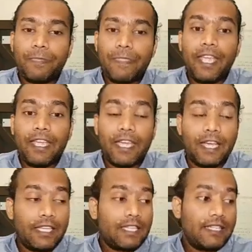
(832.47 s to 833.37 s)
yeah,
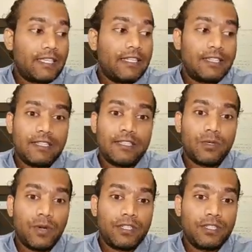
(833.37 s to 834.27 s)
it's the
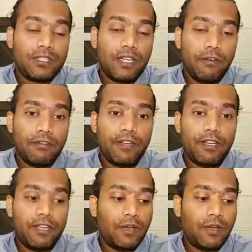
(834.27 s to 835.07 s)
situation is tough, and